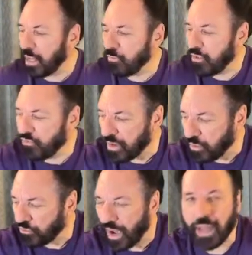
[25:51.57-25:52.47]
it and we
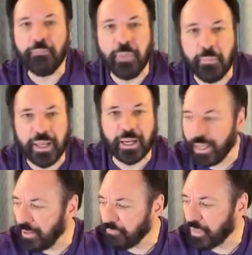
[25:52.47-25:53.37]
verify it
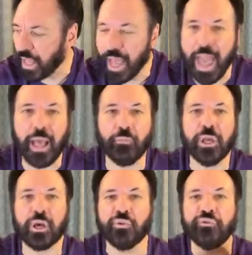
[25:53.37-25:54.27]
biblically and
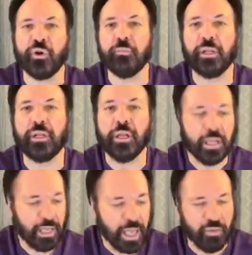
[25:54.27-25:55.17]
we confirm it
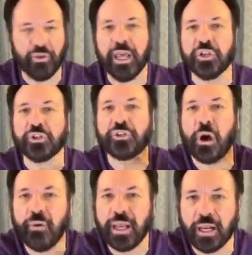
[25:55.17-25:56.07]
even
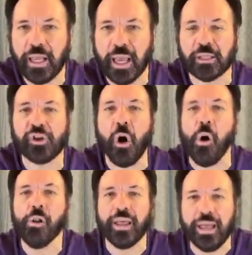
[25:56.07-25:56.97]
historically. It's
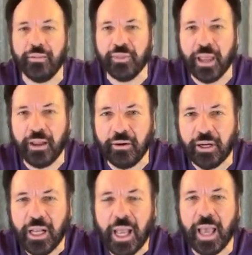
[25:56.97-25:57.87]
all in
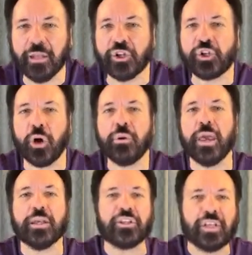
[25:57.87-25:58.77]
there and show
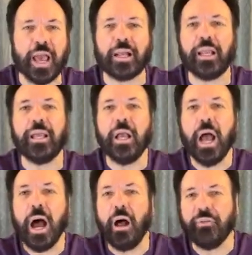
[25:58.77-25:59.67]
you exactly
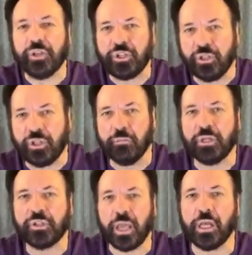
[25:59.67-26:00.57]
how the
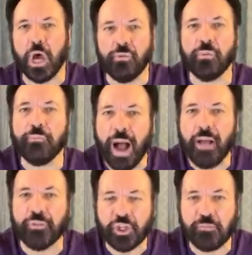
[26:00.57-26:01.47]
system is taken over
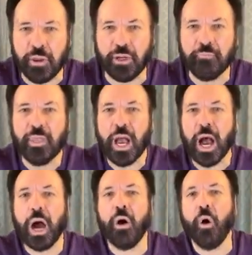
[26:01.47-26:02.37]
by the Spirit,
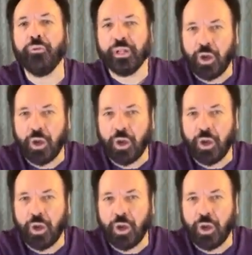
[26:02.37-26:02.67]
how all